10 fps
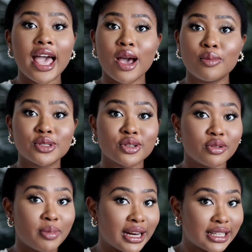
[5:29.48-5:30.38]
helps to
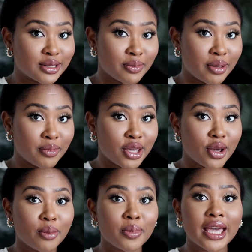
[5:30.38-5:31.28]
rebalance my
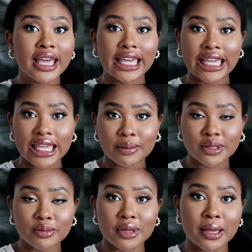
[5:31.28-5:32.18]
makeup. It
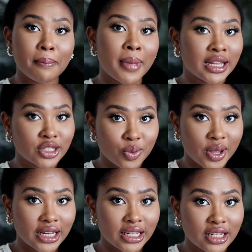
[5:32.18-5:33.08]
keeps me matte where
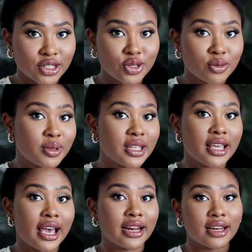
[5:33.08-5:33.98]
I need it to be,
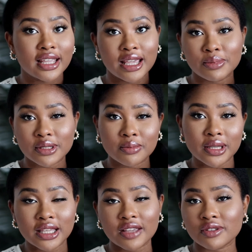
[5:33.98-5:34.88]
and gives
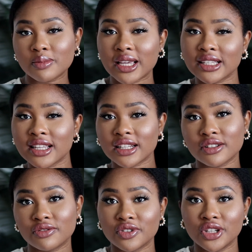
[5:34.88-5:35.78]
me a
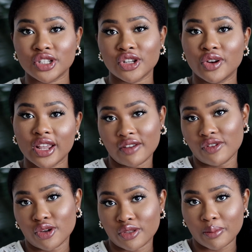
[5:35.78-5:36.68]
satin finish on
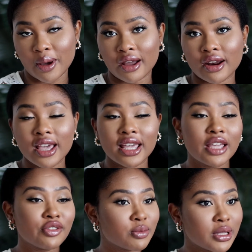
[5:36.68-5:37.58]
every other part.
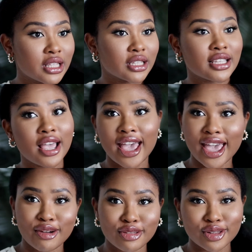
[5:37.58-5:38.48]
Gives me this
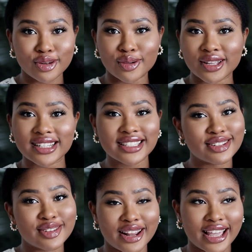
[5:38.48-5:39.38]
healthy look. It doesn't
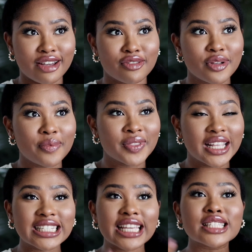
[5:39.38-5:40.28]
look like
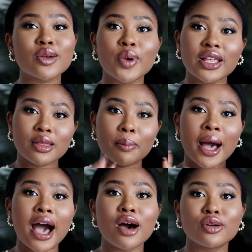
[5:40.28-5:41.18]
it takes away the
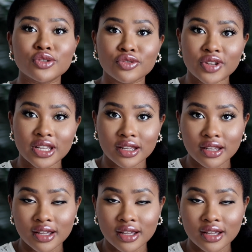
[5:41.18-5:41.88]
powdery